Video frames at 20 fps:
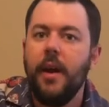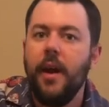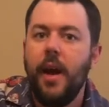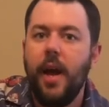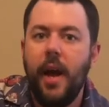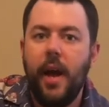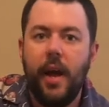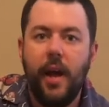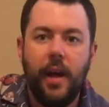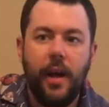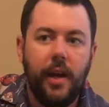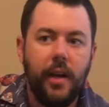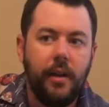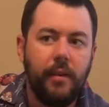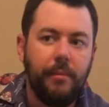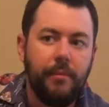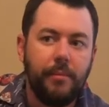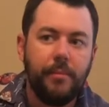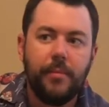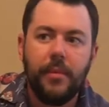
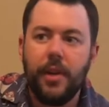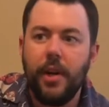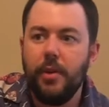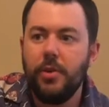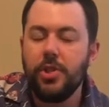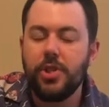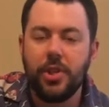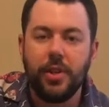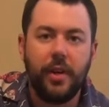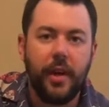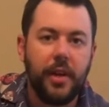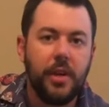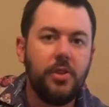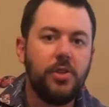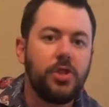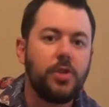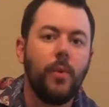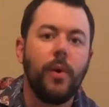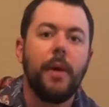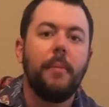just like you
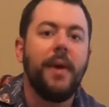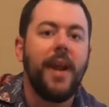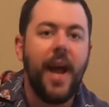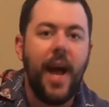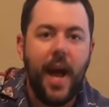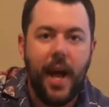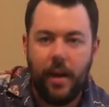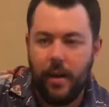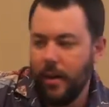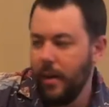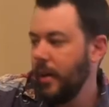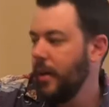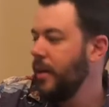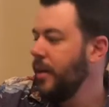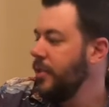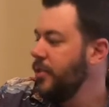just want a Manhattan,